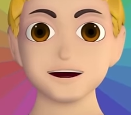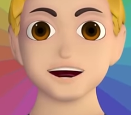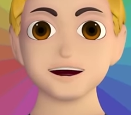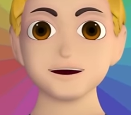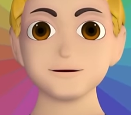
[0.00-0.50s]

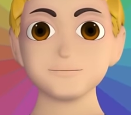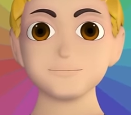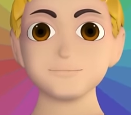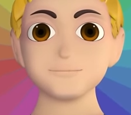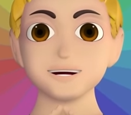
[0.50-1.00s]
A
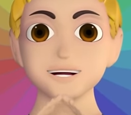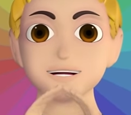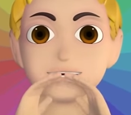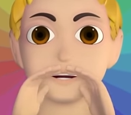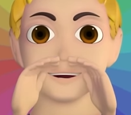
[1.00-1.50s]

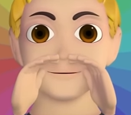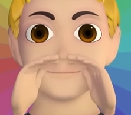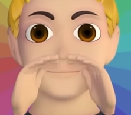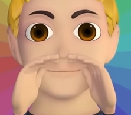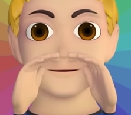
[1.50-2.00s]
makes the
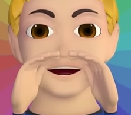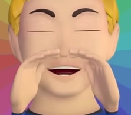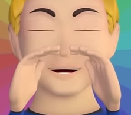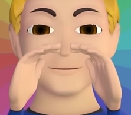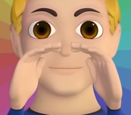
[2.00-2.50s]

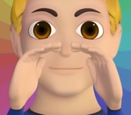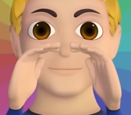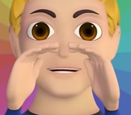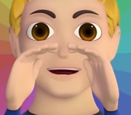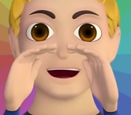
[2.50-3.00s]
ah
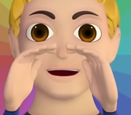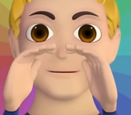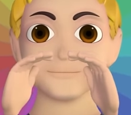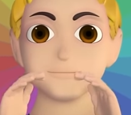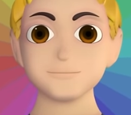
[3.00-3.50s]
sound.
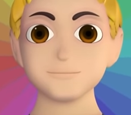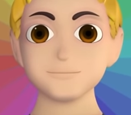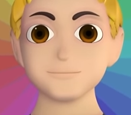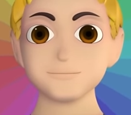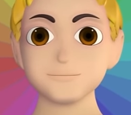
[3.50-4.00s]

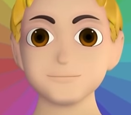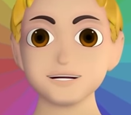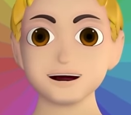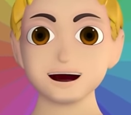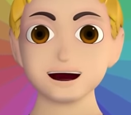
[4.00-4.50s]

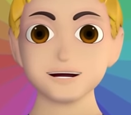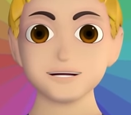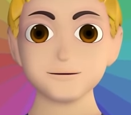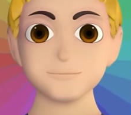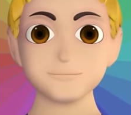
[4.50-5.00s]
Can you
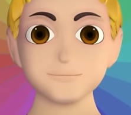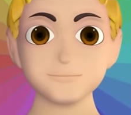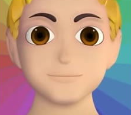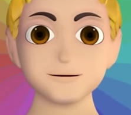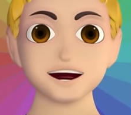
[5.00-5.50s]
say
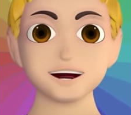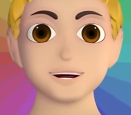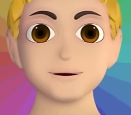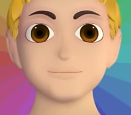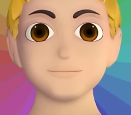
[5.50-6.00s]

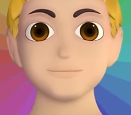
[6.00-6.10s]
ah?